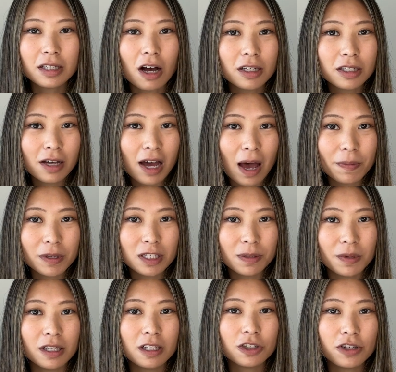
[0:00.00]
also happened to
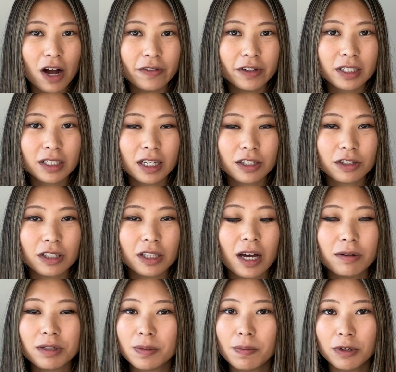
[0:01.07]
be the travel accessory that I
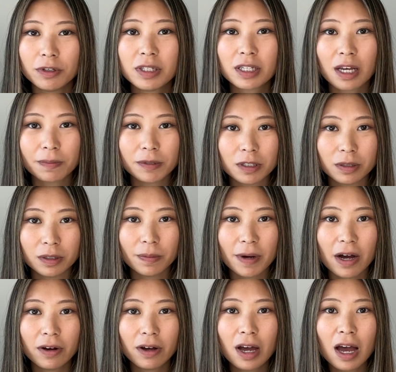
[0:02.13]
was most skeptical
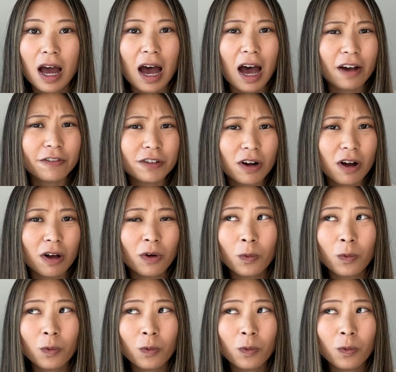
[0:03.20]
about. After all,